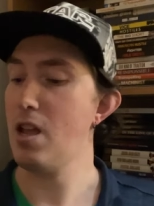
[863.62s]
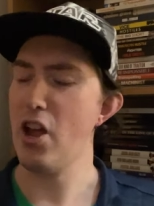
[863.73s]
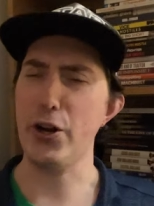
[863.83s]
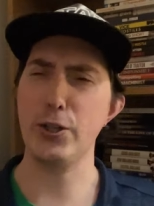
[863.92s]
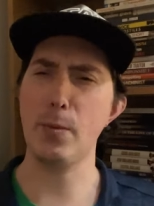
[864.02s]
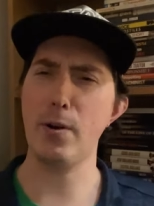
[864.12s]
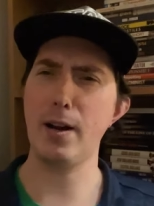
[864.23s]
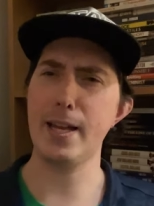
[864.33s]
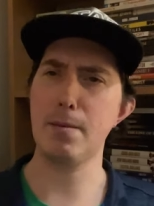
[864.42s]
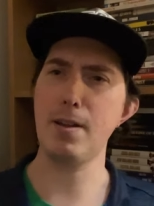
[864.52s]
are you someone
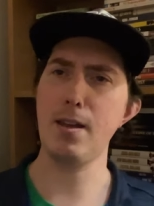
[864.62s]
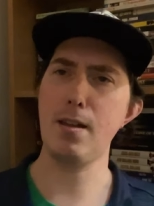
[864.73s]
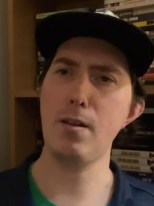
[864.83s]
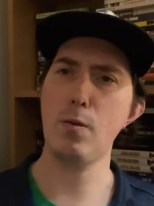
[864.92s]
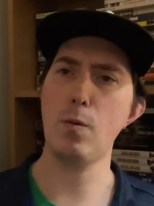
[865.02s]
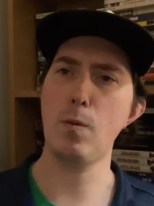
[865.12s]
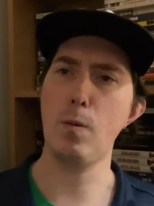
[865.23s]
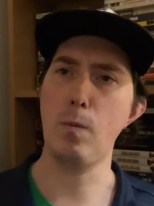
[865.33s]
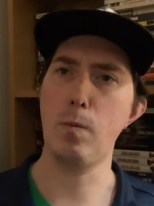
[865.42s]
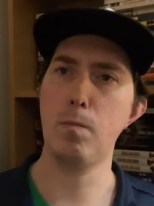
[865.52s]
like me who
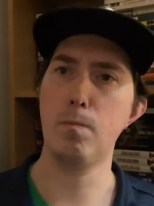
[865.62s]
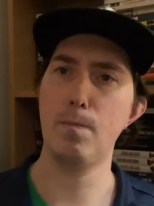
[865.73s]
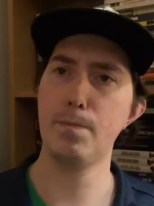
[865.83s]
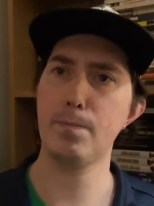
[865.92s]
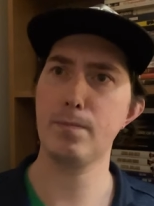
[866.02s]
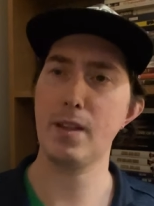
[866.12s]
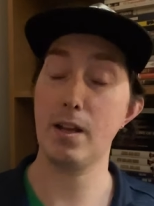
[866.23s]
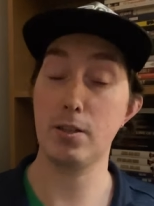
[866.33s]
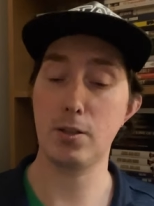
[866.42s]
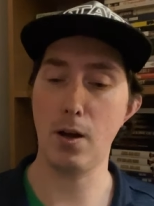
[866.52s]

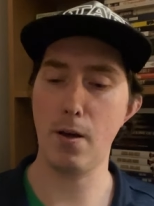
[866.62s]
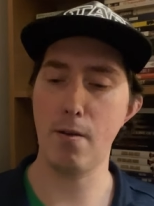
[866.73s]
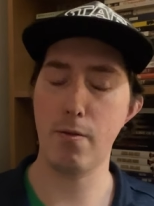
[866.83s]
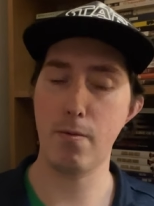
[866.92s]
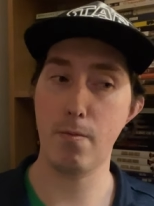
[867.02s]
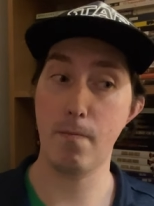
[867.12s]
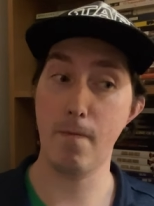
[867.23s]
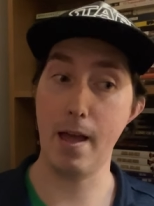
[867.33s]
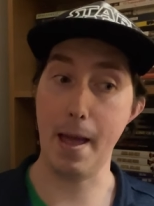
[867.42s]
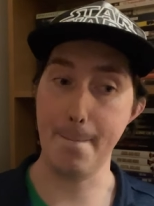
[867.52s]
so,
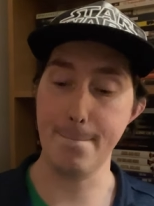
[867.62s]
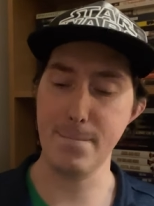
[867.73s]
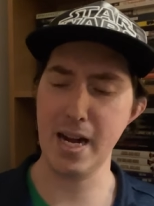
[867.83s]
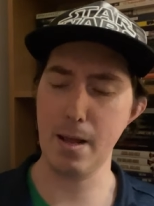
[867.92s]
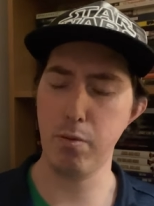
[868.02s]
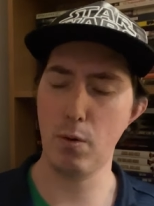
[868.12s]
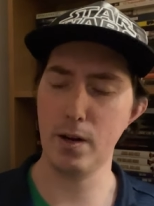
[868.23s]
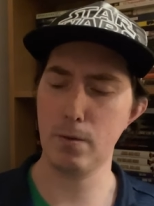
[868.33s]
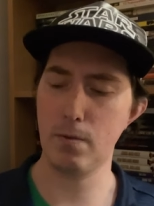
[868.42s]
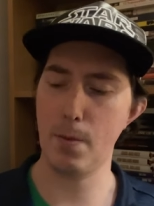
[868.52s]
at many
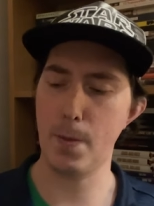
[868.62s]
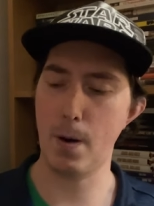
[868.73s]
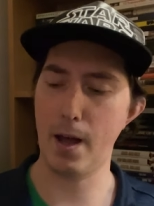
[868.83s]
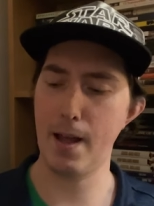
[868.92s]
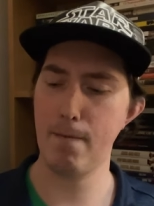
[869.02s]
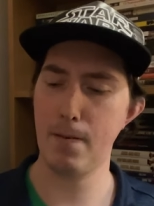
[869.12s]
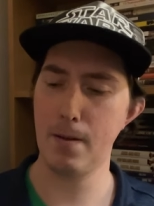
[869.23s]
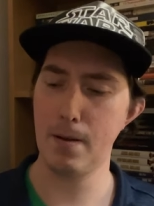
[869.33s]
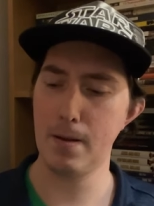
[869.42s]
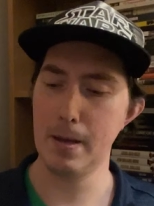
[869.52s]
points throughout their life.
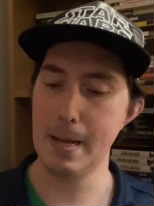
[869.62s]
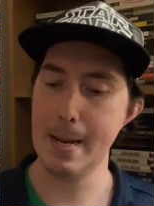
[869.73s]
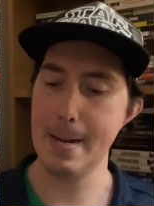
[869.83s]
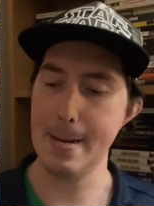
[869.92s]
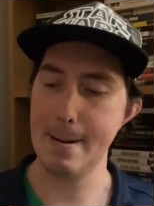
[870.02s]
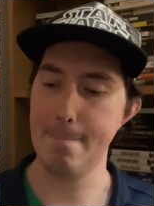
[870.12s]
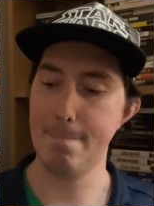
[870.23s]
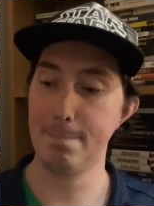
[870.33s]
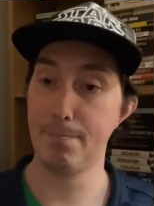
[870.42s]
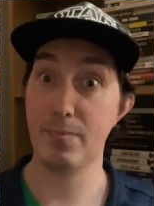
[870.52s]
Um,
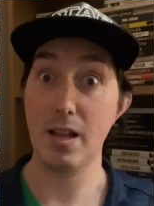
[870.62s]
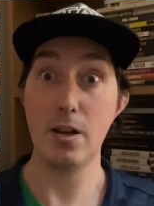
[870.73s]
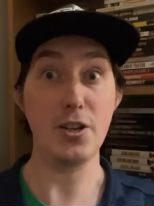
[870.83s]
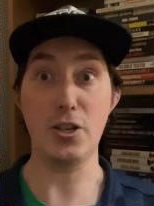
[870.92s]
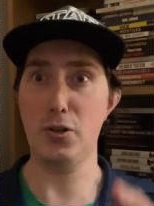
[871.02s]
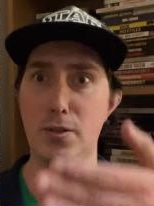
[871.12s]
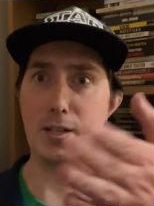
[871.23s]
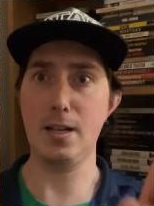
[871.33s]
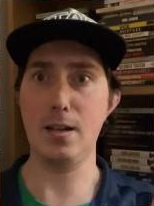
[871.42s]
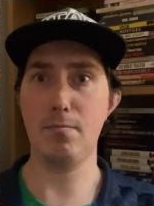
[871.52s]
did you
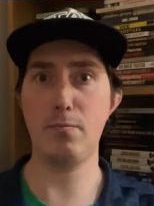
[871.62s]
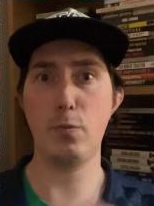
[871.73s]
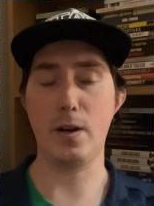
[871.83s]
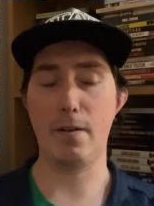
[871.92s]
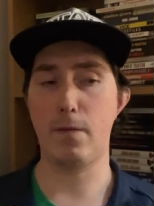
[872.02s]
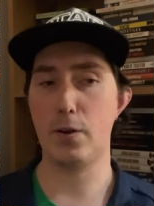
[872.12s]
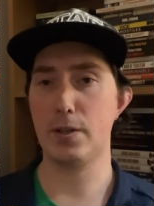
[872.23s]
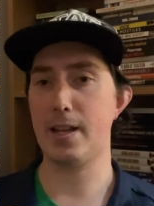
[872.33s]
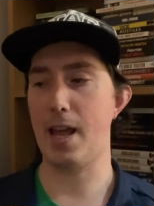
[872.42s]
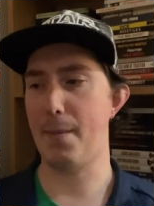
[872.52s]
see it when it
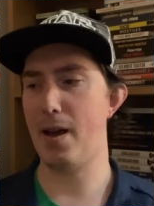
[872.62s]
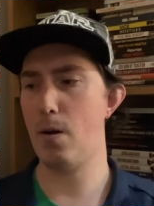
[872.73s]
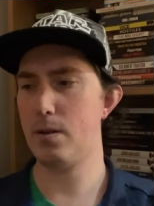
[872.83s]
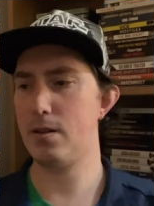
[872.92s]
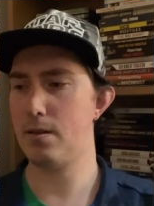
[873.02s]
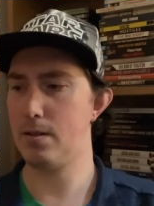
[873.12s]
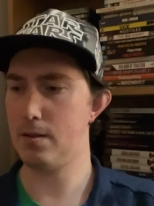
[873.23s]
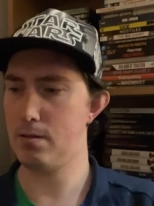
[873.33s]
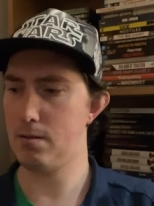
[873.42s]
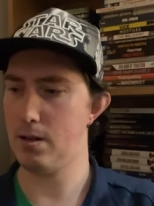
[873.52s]
first came out?
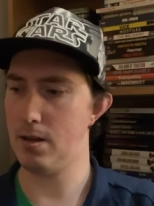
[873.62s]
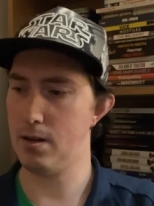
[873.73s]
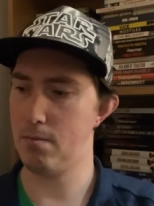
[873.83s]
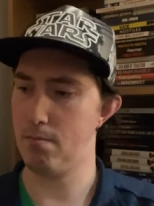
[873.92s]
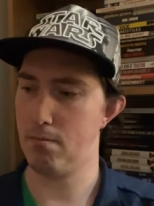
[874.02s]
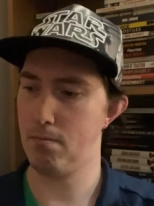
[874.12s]
Um,